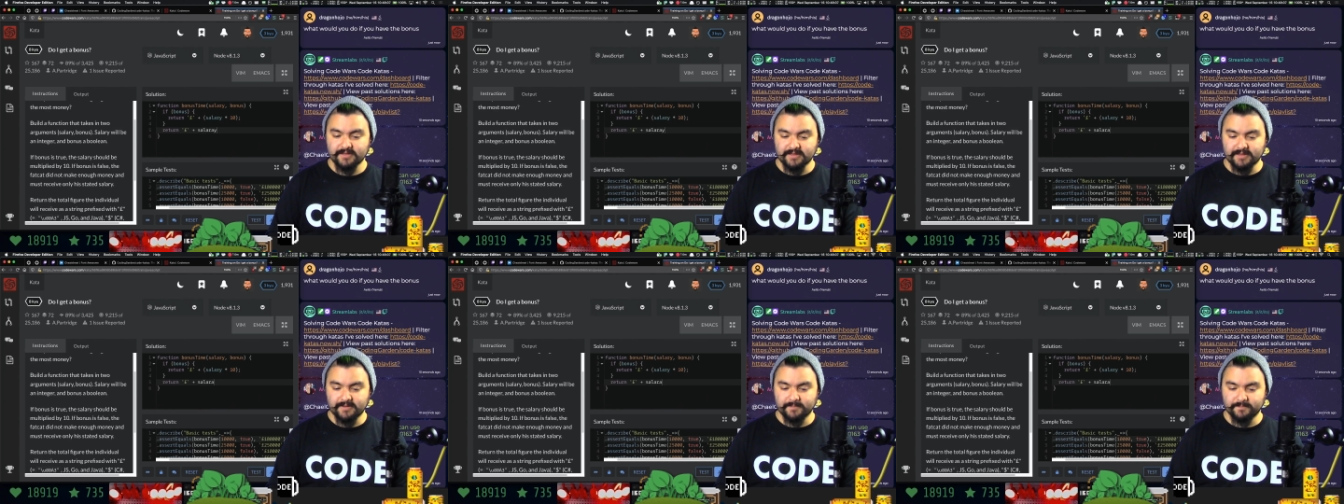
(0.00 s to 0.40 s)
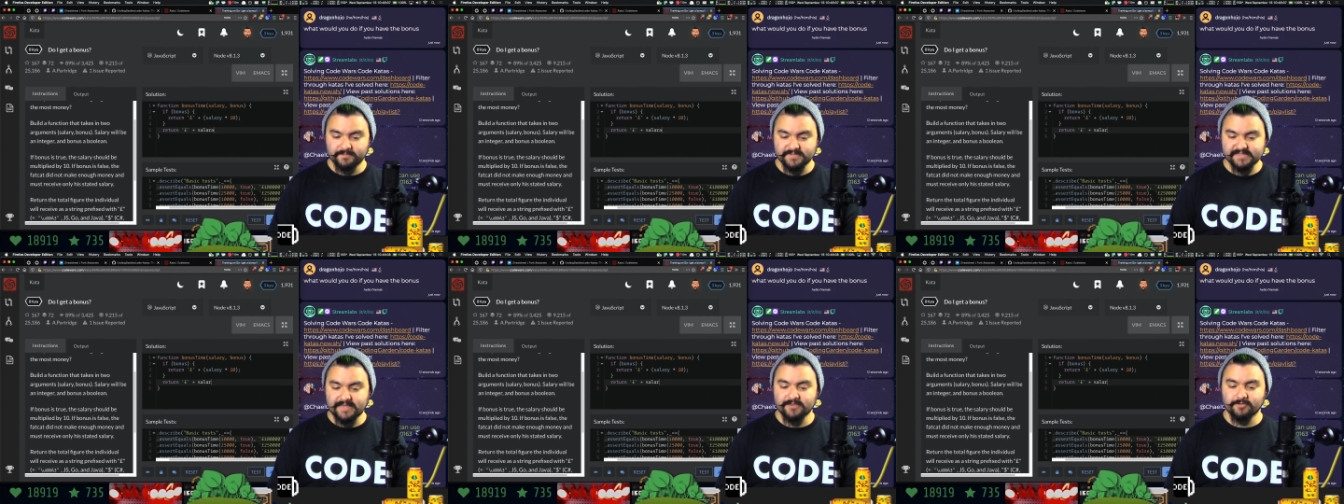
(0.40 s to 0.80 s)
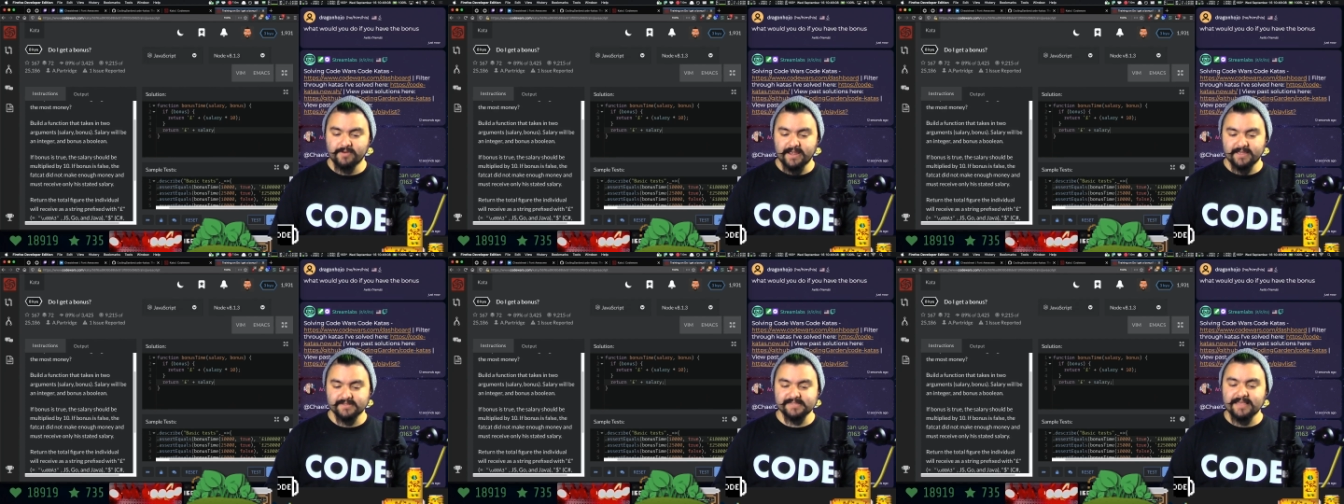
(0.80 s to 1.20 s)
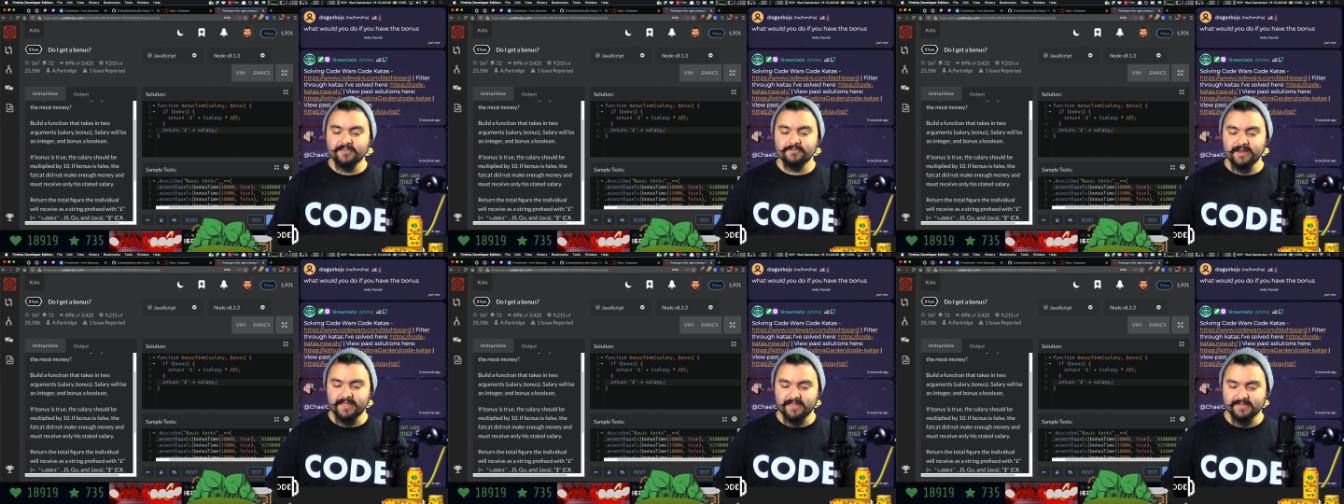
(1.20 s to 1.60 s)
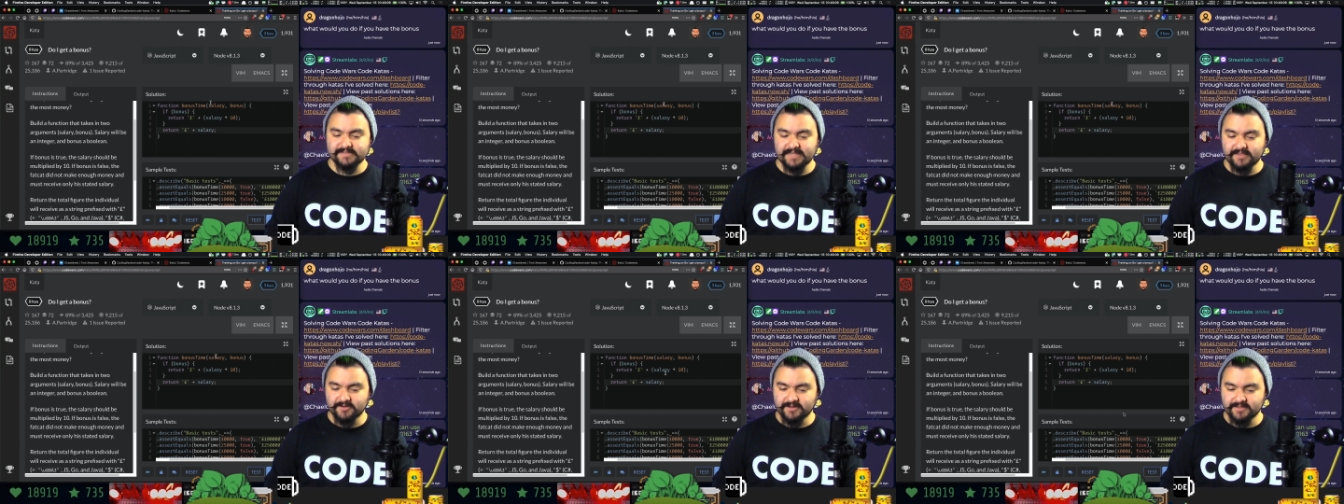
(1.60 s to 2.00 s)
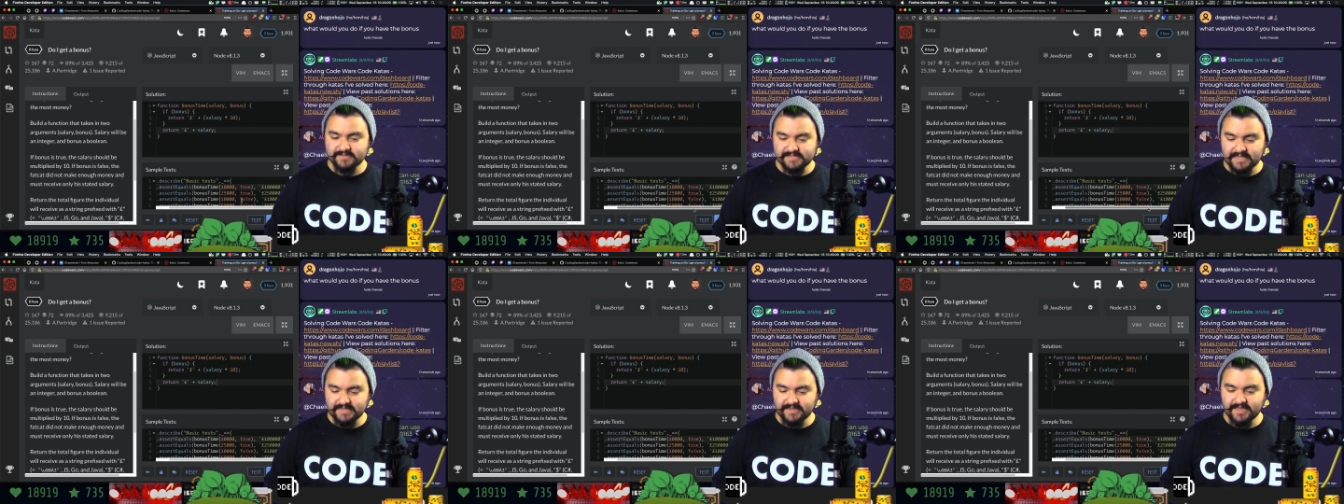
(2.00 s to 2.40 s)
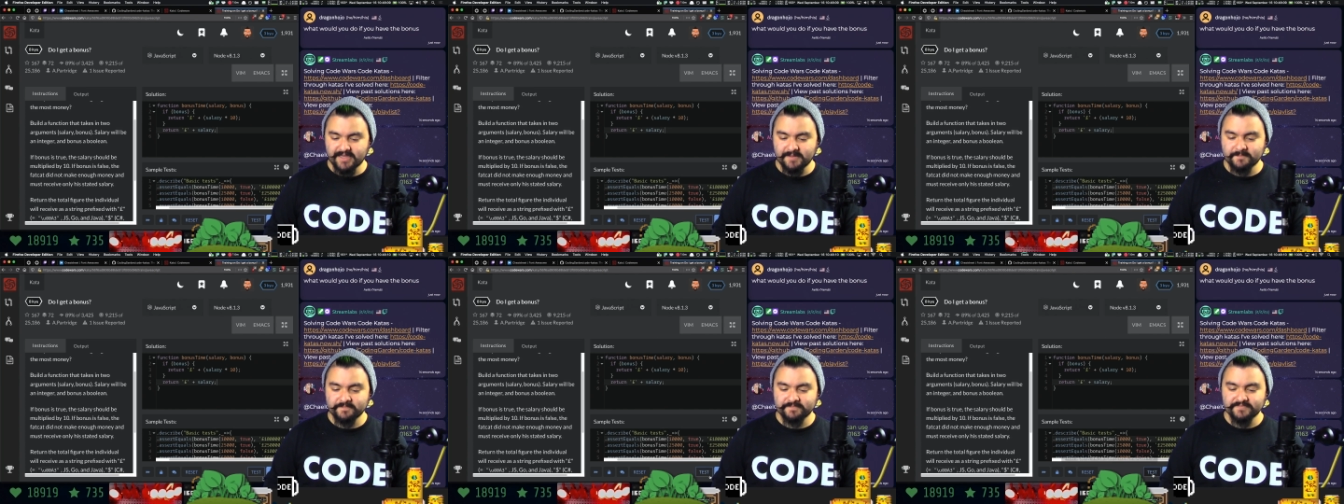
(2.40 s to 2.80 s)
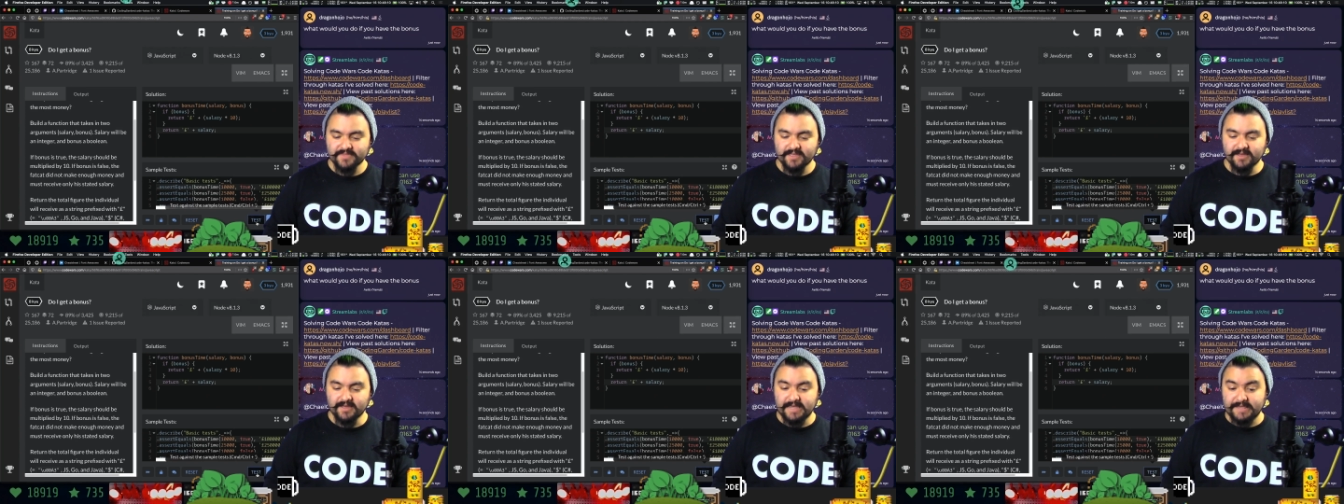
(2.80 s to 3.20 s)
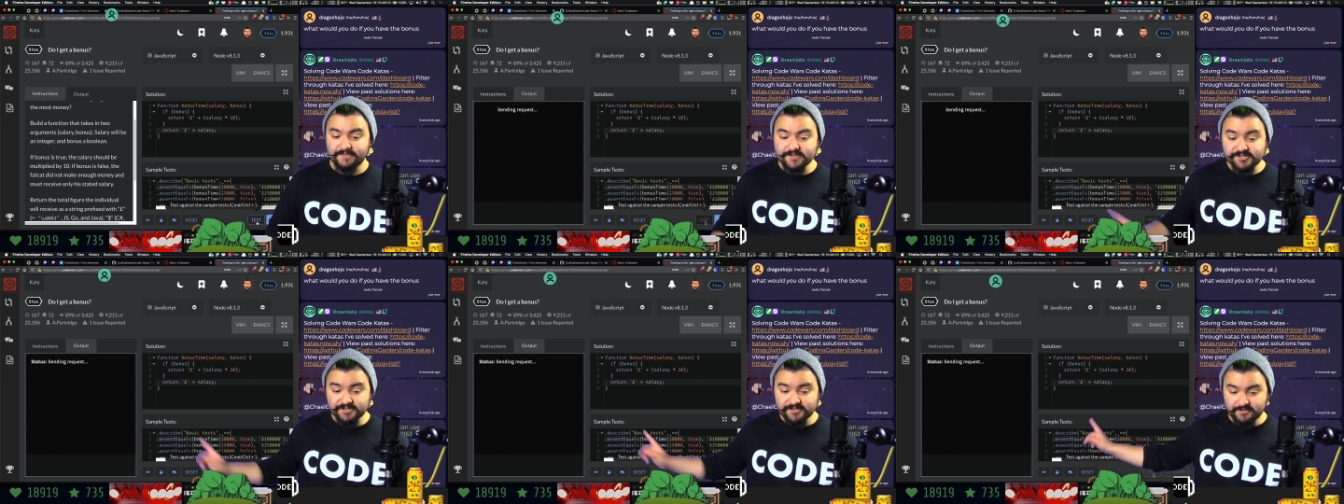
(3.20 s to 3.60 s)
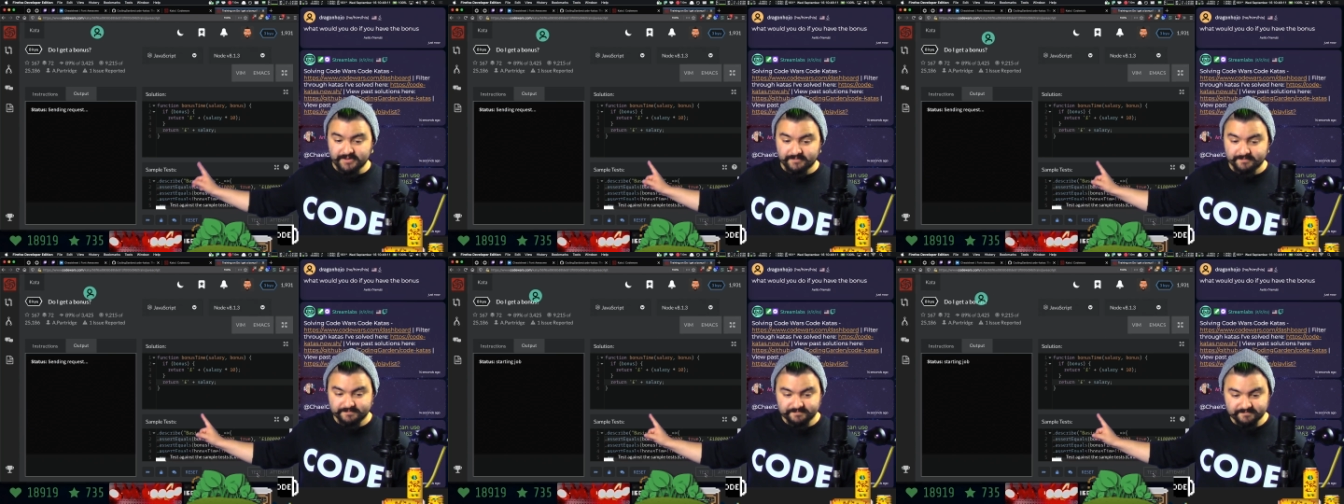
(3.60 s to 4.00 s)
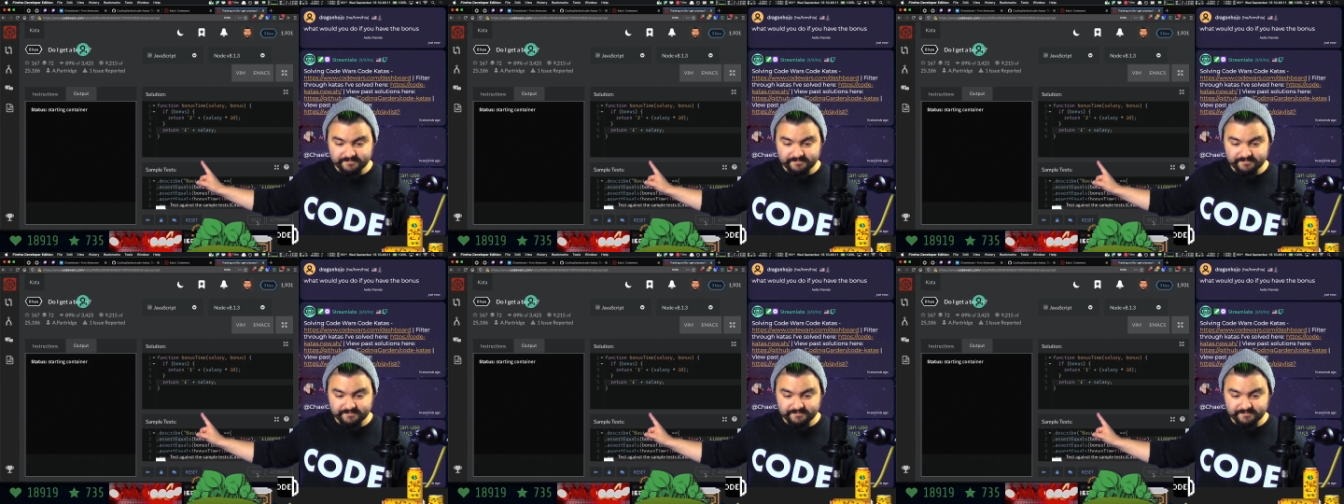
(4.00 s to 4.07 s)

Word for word: Um, salary, salary, salary, salary. Uh, and this should do it.